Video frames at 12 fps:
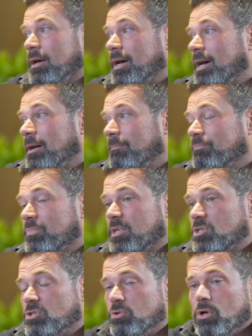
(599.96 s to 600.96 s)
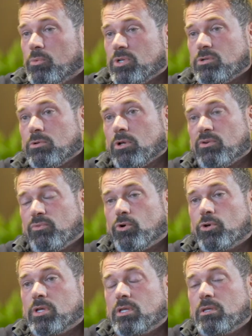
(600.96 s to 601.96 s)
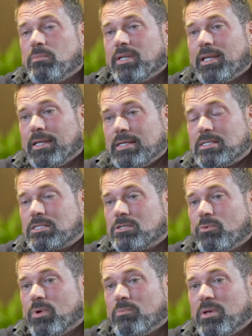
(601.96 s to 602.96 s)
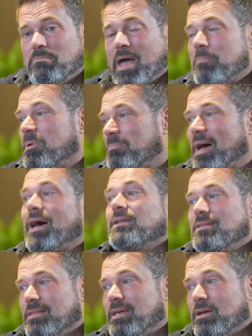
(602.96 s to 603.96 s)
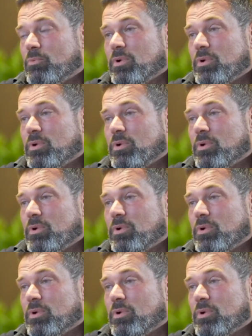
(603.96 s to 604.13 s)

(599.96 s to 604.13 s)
um, as you know, we do a lot of work in the Middle East, so when we map a party there,